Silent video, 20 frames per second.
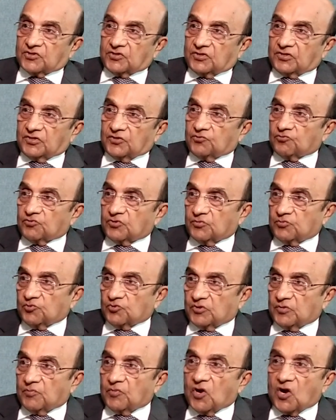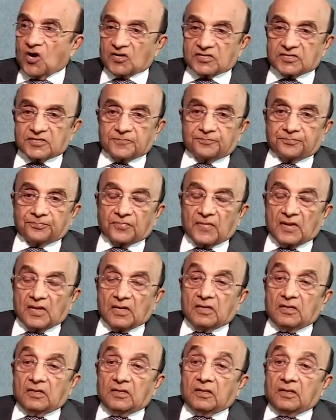surgery to remove the blocks.
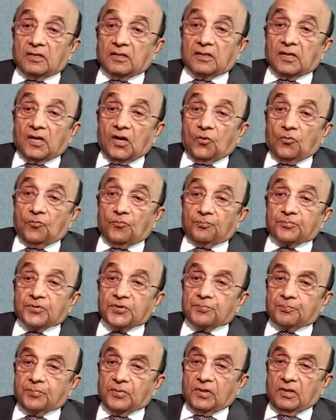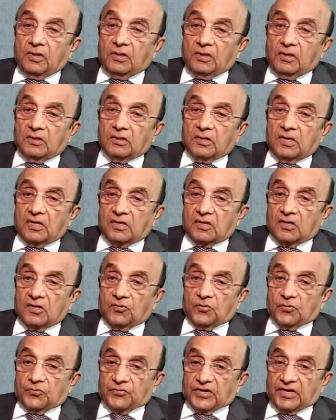Now, people are
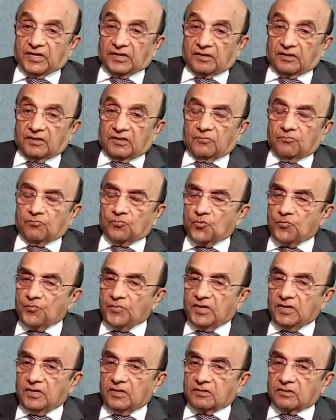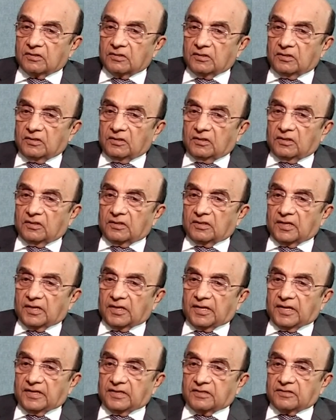now aware, the moment they
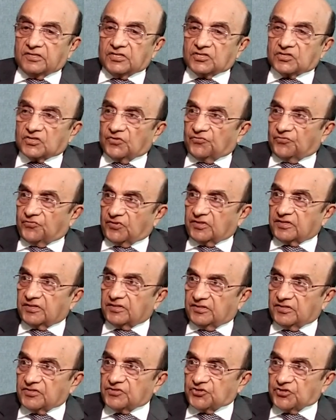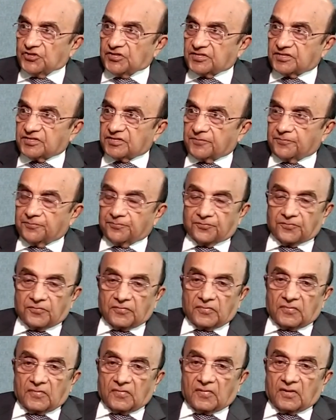get discomfort in the chest
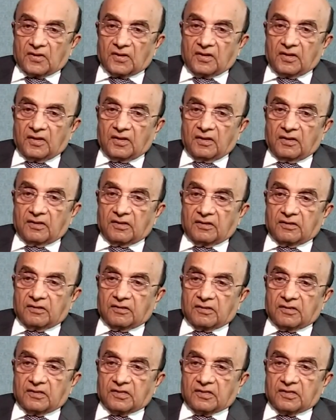and